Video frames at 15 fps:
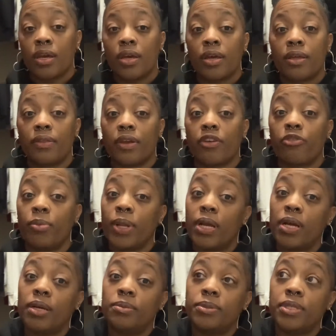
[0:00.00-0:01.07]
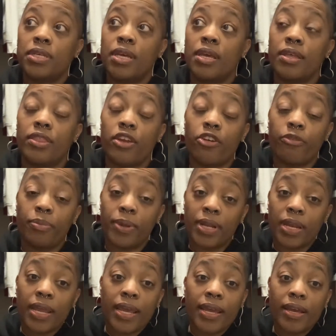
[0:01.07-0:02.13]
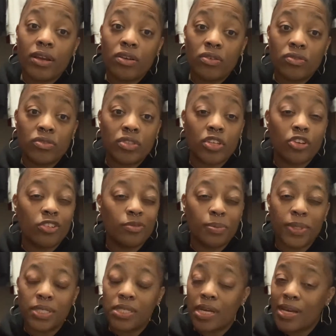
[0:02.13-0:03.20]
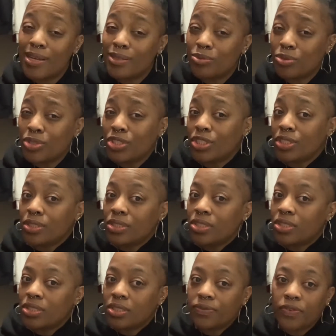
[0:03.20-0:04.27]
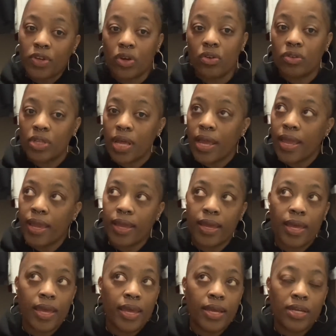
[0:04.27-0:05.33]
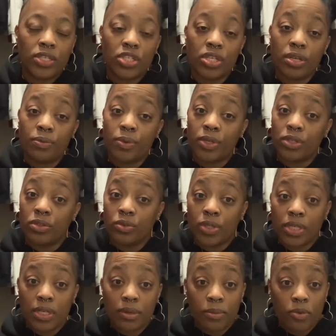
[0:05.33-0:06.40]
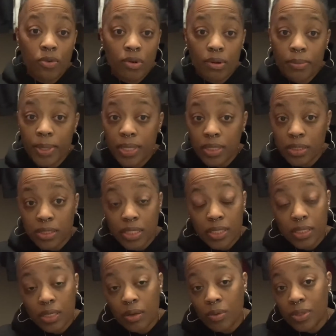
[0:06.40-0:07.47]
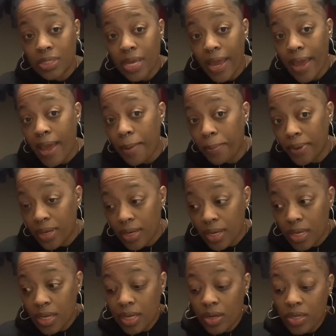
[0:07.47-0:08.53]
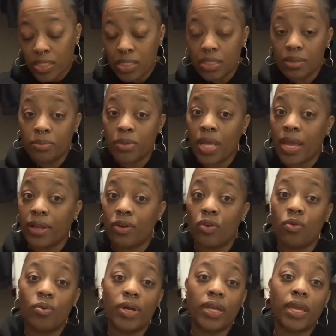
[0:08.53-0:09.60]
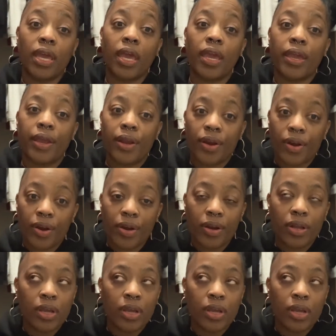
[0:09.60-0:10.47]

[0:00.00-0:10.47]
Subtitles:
there have been ups, there have been downs, there's been times where she just felt like she didn't want to do it anymore because nothing was happening. It seemed like no one cared.